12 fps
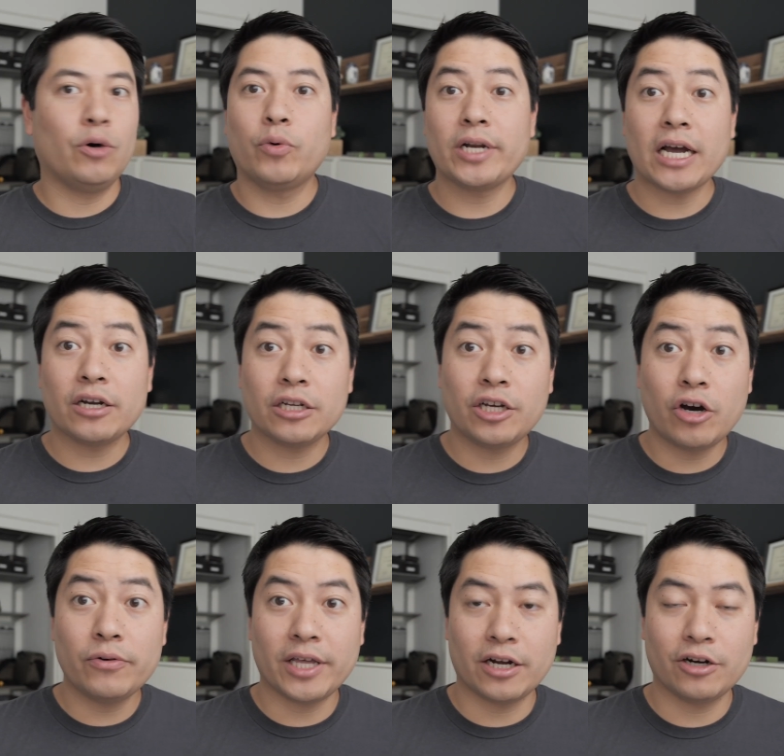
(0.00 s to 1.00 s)
we're not gonna
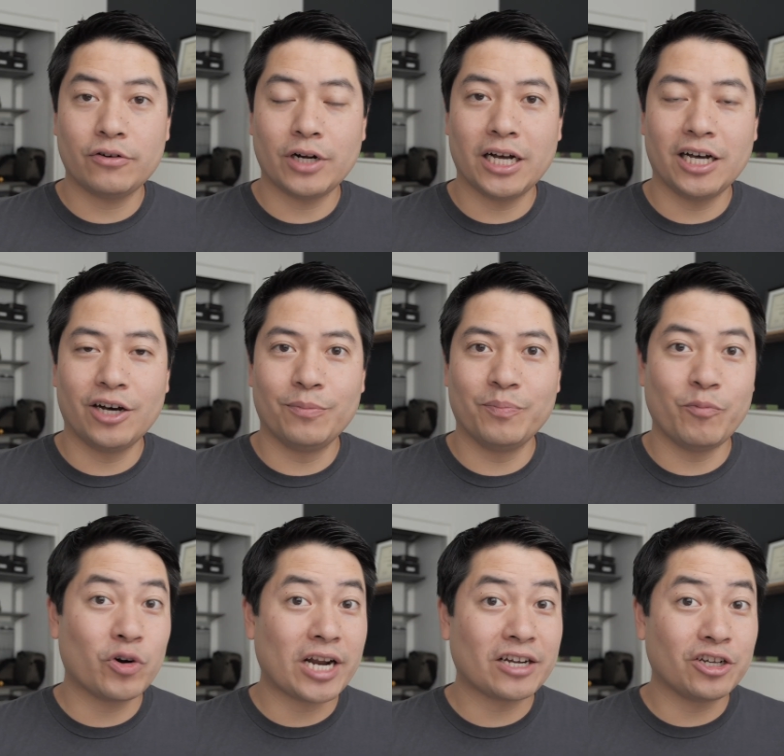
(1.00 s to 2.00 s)
go there.
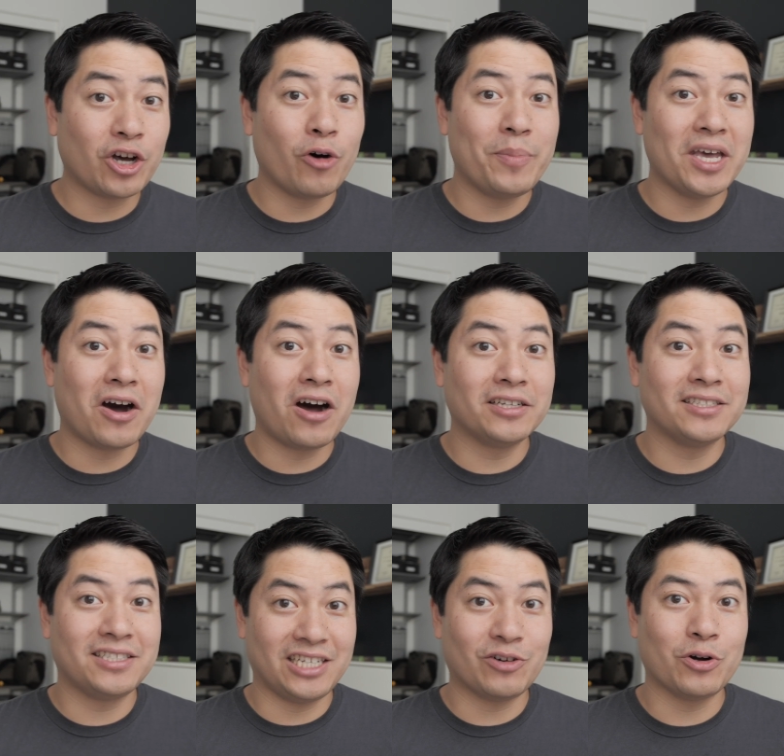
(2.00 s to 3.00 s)
We're not gonna go beyond
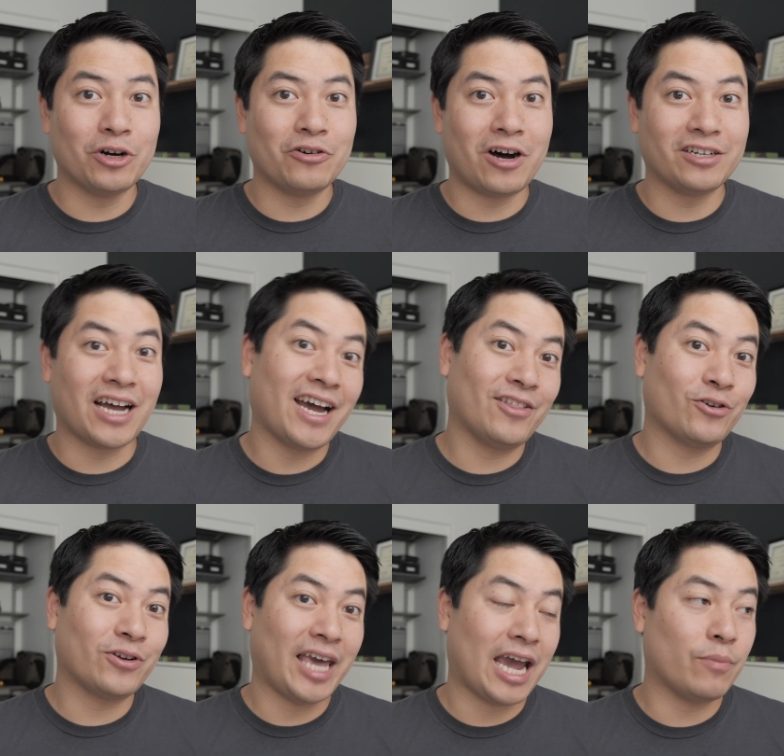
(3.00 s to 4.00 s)
zero on
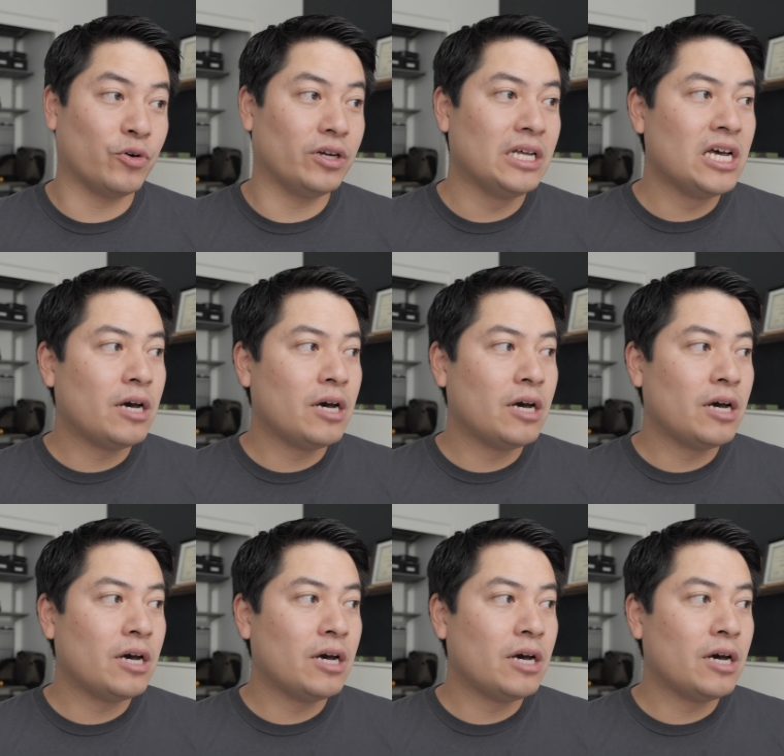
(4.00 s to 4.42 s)
either camera.